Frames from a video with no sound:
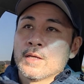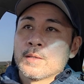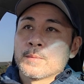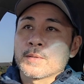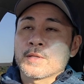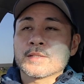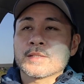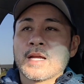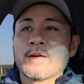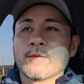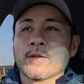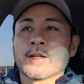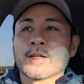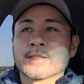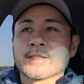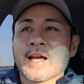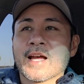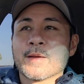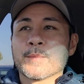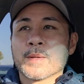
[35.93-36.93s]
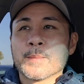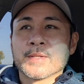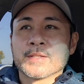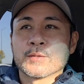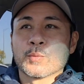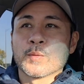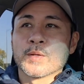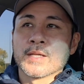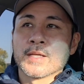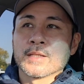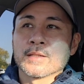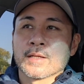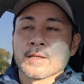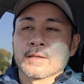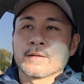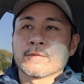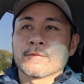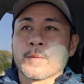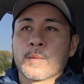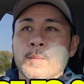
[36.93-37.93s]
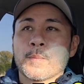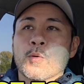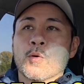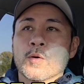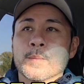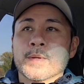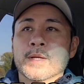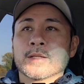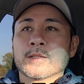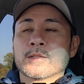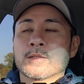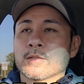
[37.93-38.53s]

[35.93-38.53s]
because I have a lot of time in between, like from appointment